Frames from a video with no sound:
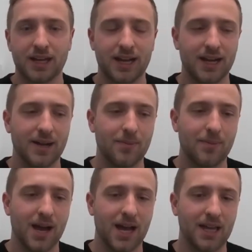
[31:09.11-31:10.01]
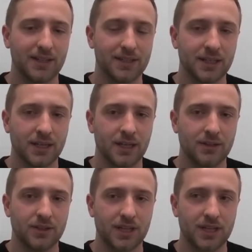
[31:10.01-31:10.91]
And
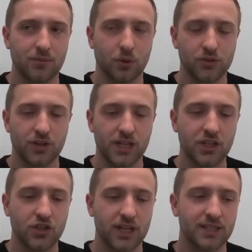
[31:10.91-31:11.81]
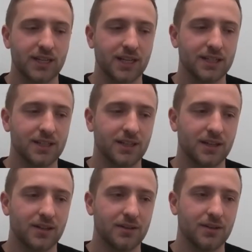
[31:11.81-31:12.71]
what's really interesting is
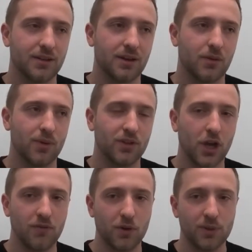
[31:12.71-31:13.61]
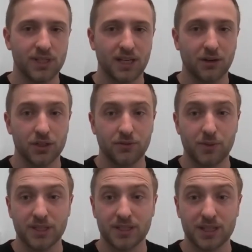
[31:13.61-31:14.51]
that with COVID, we're seeing lots of
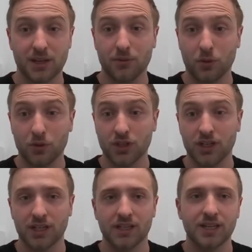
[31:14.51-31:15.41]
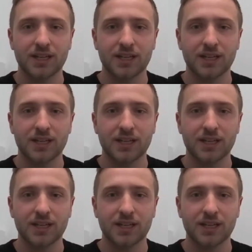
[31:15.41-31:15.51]
businesses, unfortunately,